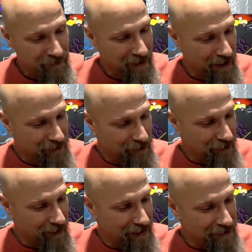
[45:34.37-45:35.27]
I took the
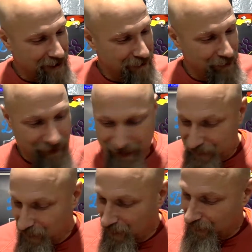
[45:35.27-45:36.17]
last couple of days
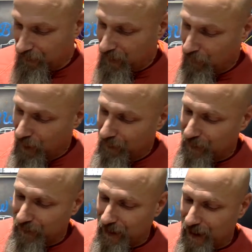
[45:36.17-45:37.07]
off. My wife
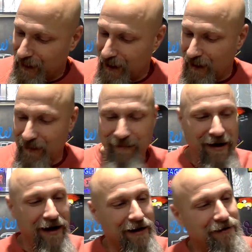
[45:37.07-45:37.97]
been taking care of me.
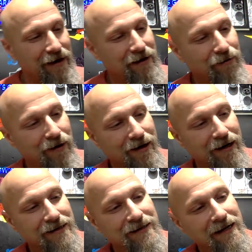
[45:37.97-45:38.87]
Man, I'll tell you what,
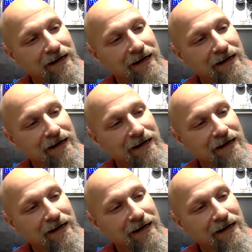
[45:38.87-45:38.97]
guys.